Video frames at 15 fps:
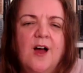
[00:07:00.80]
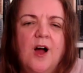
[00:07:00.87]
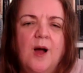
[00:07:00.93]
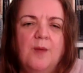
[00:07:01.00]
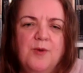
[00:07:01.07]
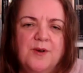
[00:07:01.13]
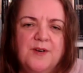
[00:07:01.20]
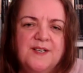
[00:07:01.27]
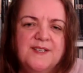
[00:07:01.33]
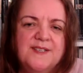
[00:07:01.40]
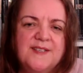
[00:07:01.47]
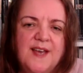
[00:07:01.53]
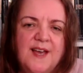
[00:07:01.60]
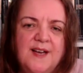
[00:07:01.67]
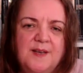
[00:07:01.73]
I'm not going to
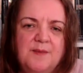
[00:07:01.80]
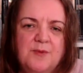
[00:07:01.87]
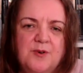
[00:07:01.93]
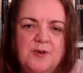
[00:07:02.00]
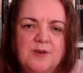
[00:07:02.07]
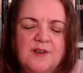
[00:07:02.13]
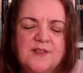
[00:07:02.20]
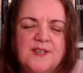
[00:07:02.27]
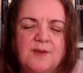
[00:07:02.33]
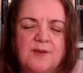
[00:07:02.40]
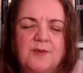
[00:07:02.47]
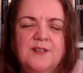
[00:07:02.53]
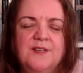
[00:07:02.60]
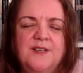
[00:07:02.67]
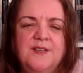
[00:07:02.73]
say any more because I
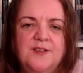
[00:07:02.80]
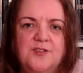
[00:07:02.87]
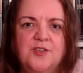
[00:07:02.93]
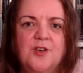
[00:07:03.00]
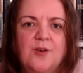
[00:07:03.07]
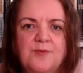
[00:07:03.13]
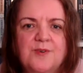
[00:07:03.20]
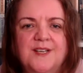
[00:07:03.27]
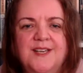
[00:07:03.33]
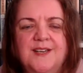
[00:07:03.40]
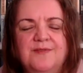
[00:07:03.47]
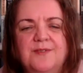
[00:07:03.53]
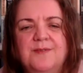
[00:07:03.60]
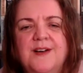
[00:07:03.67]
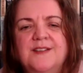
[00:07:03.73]
really don't want to
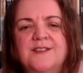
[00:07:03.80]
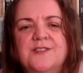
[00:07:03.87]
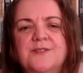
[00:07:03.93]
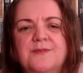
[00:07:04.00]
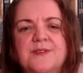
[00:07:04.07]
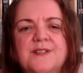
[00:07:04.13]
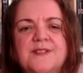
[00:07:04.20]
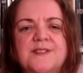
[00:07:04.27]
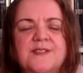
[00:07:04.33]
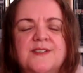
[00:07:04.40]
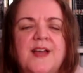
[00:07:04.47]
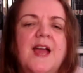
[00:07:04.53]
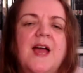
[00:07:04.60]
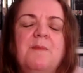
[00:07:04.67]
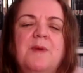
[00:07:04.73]
give away the twist.
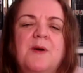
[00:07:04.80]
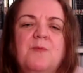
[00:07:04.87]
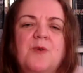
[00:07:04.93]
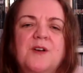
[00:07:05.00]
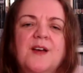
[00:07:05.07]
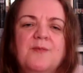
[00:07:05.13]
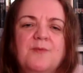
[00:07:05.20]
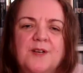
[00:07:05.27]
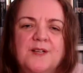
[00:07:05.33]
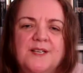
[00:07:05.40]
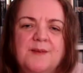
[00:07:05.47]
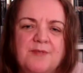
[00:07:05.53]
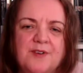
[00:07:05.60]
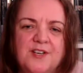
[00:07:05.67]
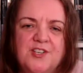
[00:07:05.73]
But what I really
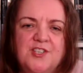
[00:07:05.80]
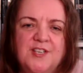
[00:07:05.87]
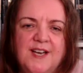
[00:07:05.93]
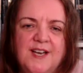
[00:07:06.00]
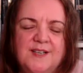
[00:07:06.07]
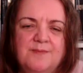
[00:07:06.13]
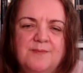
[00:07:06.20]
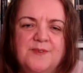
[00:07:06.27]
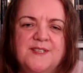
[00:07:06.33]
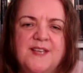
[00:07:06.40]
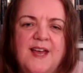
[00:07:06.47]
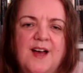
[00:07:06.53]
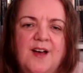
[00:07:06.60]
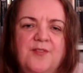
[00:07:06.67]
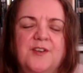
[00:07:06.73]
appreciated was
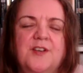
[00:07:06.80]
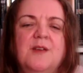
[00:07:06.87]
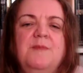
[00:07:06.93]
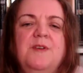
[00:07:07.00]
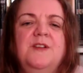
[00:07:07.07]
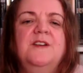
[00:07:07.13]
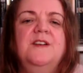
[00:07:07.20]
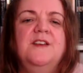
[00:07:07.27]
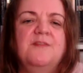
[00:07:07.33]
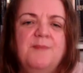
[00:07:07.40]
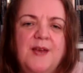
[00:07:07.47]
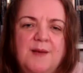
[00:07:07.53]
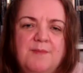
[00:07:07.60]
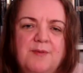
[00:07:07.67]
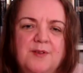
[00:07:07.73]
how the community of
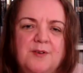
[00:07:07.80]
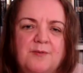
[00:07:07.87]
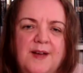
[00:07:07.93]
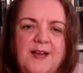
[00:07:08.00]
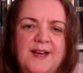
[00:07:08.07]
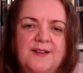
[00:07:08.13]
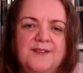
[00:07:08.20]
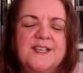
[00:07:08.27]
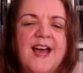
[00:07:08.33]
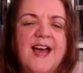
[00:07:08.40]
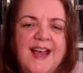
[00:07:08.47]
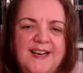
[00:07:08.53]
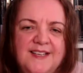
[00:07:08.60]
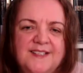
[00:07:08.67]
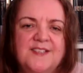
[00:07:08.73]
people around
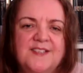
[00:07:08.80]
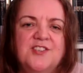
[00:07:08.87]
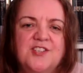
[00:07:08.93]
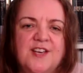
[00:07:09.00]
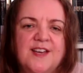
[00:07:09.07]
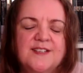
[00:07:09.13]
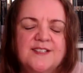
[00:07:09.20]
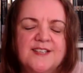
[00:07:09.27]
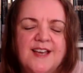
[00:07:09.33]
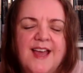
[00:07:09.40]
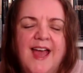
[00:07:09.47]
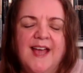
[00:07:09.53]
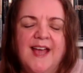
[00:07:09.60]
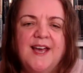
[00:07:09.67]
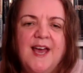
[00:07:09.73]
Aiden and Jet
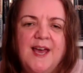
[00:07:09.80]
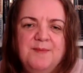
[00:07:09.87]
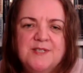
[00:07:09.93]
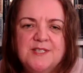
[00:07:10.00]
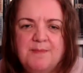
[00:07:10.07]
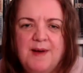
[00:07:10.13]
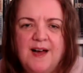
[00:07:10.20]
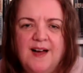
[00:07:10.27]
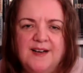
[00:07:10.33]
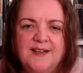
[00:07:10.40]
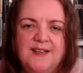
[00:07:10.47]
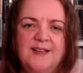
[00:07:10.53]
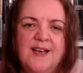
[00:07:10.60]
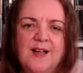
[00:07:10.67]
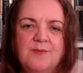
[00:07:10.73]
came to the
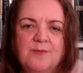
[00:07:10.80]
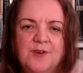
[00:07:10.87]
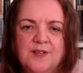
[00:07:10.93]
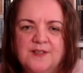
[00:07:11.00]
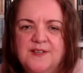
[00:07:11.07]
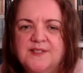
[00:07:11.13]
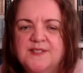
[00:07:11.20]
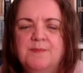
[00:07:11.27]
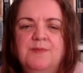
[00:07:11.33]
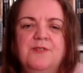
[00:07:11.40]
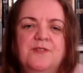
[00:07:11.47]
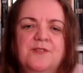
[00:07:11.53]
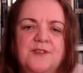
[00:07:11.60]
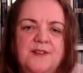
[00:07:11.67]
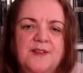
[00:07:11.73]
party and really
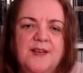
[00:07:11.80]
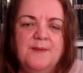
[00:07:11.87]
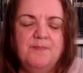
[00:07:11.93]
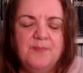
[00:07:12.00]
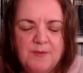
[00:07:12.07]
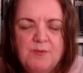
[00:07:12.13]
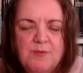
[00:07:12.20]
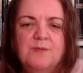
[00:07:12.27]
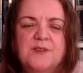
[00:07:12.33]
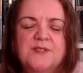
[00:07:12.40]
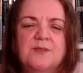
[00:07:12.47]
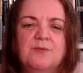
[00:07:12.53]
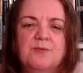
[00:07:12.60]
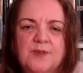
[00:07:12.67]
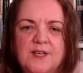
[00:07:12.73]
supported them in what was
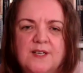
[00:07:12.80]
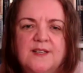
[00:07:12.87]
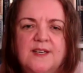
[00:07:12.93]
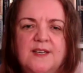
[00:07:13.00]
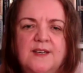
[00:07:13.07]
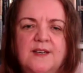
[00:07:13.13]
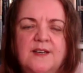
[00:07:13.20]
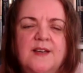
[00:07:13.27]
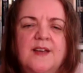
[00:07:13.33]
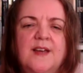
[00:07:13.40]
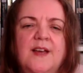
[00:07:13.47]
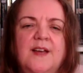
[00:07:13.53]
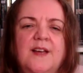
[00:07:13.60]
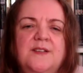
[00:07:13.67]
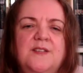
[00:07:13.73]
a really
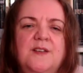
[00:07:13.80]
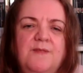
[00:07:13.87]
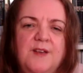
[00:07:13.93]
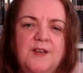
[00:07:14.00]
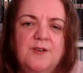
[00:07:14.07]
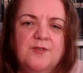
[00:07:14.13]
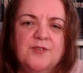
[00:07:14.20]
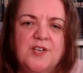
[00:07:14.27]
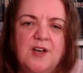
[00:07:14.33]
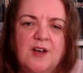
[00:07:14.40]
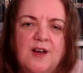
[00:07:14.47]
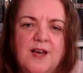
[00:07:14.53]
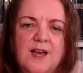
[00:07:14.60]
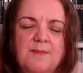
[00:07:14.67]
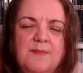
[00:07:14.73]
difficult
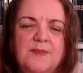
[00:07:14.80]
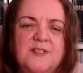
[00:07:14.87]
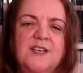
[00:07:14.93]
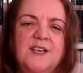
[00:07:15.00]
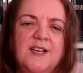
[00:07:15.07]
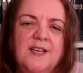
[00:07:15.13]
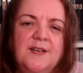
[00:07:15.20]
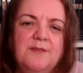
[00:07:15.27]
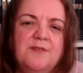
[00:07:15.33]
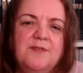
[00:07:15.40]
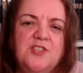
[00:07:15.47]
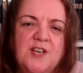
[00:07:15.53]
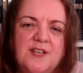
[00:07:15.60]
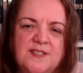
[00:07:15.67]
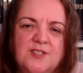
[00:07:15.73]
time, particularly with
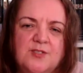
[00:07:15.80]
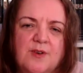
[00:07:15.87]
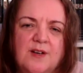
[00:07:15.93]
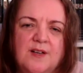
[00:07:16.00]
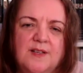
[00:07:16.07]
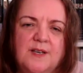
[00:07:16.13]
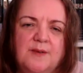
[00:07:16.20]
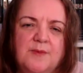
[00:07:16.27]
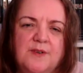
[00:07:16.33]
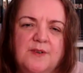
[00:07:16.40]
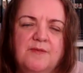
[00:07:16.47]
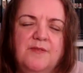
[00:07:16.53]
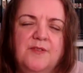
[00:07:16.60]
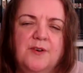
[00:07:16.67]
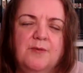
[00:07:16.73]
Jet struggling
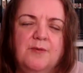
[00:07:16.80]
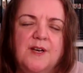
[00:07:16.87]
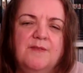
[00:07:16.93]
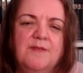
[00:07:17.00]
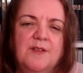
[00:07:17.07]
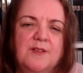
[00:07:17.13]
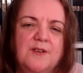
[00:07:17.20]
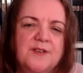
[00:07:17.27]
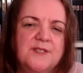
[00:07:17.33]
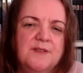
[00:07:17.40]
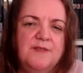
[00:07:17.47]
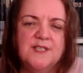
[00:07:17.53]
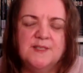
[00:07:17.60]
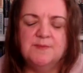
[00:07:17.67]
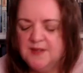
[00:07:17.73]
with the grief and loss
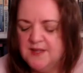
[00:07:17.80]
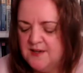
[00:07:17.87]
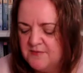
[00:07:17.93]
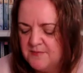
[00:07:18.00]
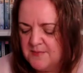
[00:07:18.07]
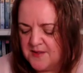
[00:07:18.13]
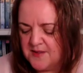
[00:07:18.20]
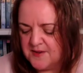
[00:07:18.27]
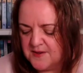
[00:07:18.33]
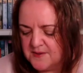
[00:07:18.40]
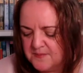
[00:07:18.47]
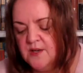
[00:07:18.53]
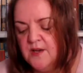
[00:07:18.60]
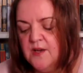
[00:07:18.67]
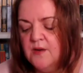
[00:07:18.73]
of his beloved
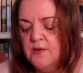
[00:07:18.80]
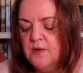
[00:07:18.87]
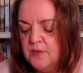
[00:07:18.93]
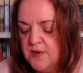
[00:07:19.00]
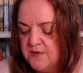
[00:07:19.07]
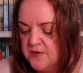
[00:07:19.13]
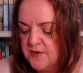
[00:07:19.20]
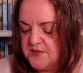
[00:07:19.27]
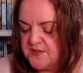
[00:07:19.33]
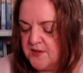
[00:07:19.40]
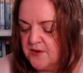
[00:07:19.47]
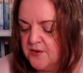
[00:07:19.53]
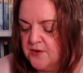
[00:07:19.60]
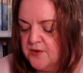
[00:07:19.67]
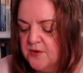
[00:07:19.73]
mother. We've
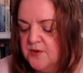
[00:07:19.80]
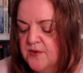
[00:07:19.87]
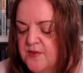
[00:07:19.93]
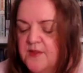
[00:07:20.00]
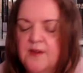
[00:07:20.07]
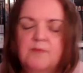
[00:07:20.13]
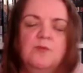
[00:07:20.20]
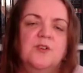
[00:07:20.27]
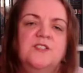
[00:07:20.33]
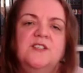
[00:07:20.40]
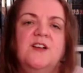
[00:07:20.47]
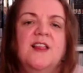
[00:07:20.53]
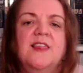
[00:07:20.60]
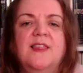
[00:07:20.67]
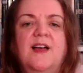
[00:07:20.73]
also, what did
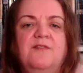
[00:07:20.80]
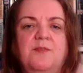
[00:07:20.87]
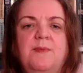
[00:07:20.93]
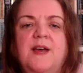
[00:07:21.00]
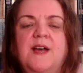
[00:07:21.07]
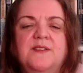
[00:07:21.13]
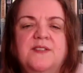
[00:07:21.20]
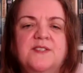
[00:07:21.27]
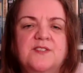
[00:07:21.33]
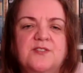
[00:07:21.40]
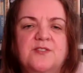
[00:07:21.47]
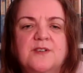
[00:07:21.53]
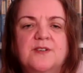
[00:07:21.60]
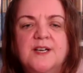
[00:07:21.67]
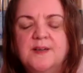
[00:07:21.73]
I love about this
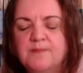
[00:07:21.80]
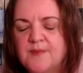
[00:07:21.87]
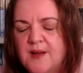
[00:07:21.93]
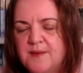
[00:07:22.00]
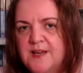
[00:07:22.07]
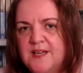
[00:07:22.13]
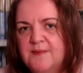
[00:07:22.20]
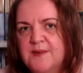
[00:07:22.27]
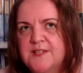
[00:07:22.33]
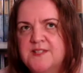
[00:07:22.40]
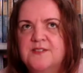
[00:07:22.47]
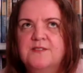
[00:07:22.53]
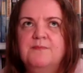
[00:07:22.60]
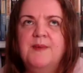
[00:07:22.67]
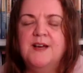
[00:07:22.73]
story? I'm getting
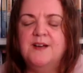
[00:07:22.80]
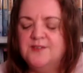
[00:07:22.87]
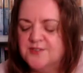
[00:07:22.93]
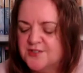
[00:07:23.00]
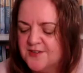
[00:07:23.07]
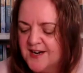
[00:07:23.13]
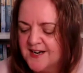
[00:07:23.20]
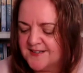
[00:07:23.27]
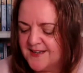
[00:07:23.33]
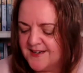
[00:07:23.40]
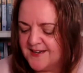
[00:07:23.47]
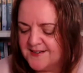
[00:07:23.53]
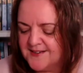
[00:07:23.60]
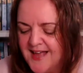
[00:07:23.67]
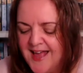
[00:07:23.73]
myself back on track now.